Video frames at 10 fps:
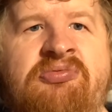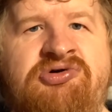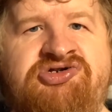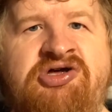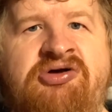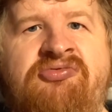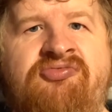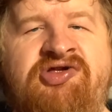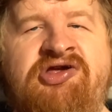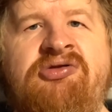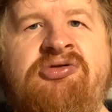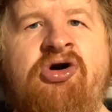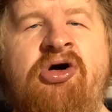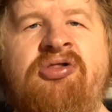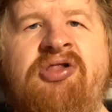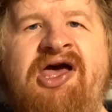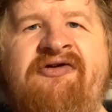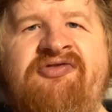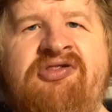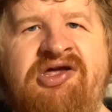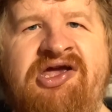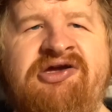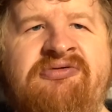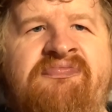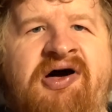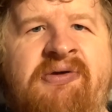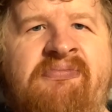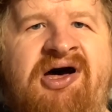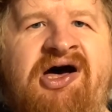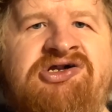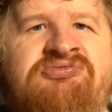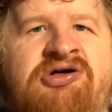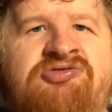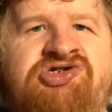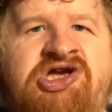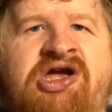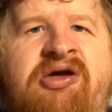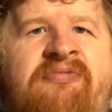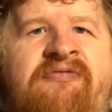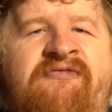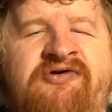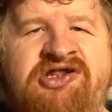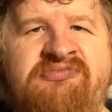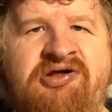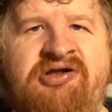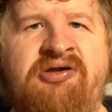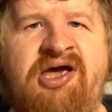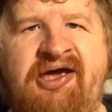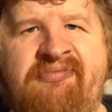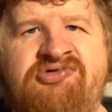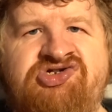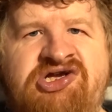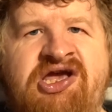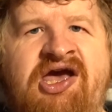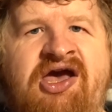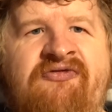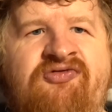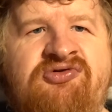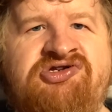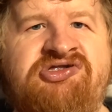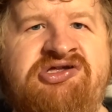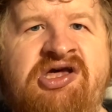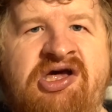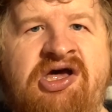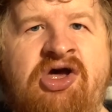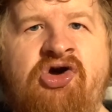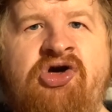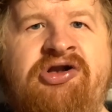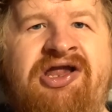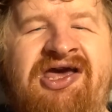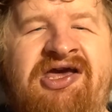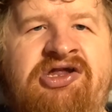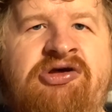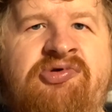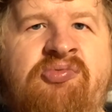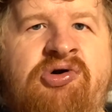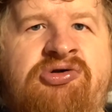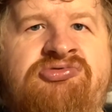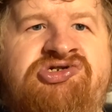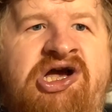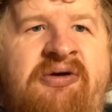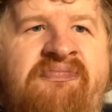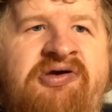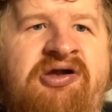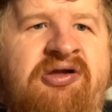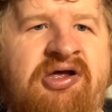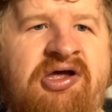Was that Regal got left laying by Maxwell Jacob Friedman, MJF, who is the current AEW World Champion.